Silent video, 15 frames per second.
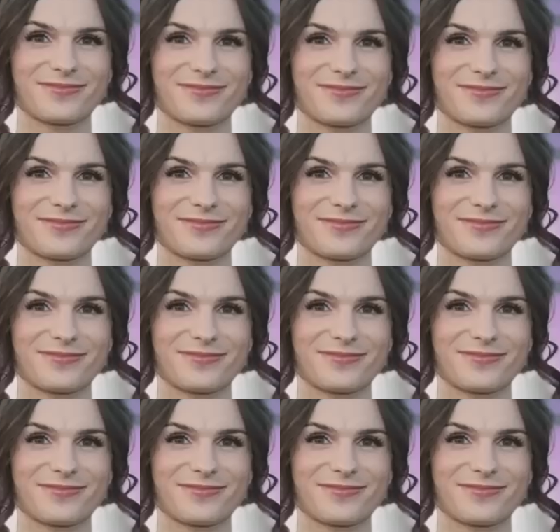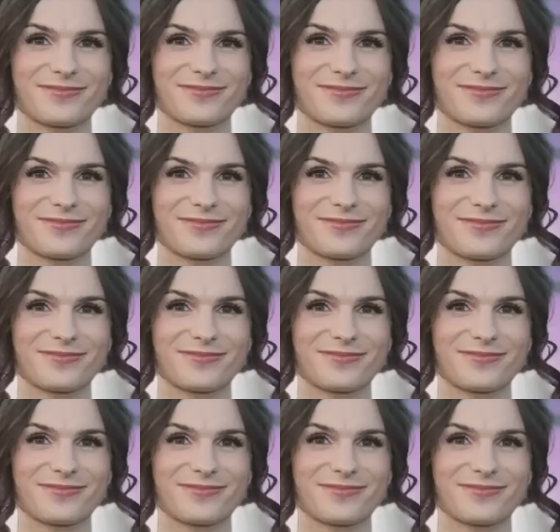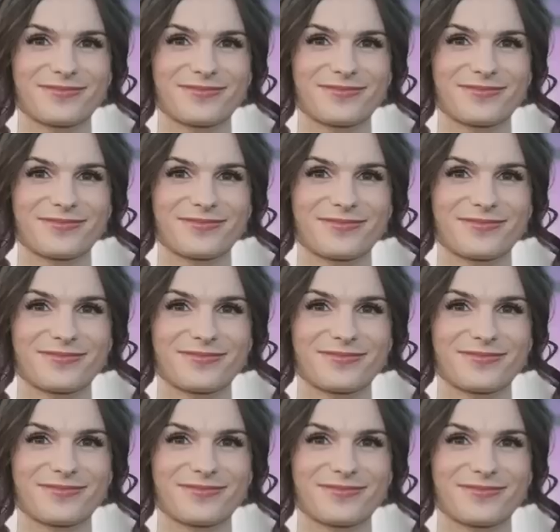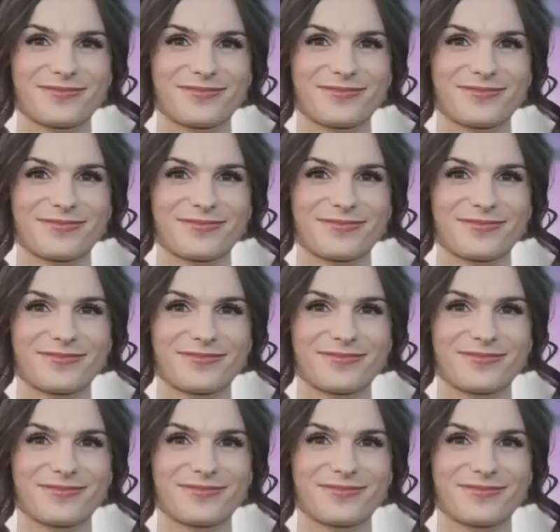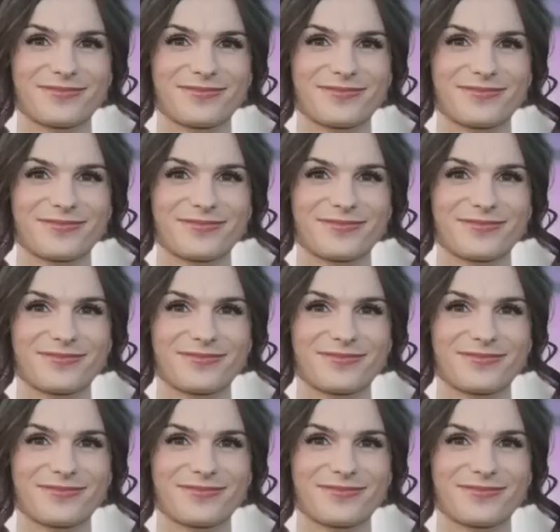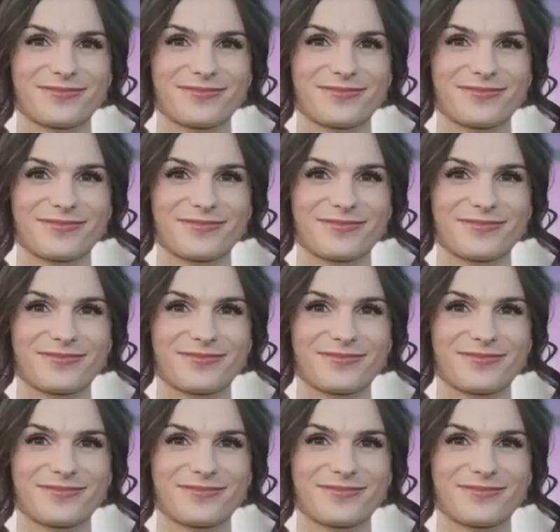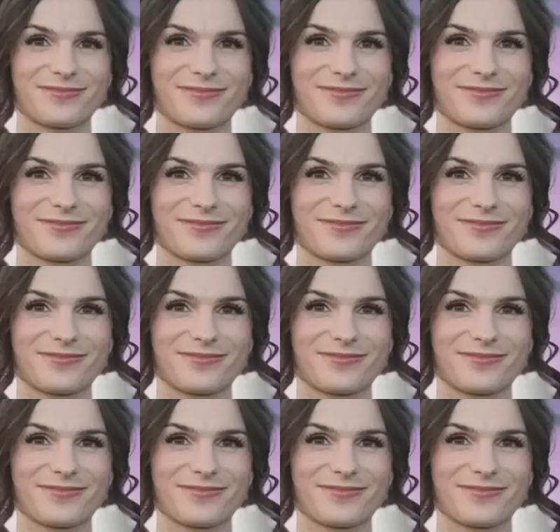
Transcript: The person shown says nothing.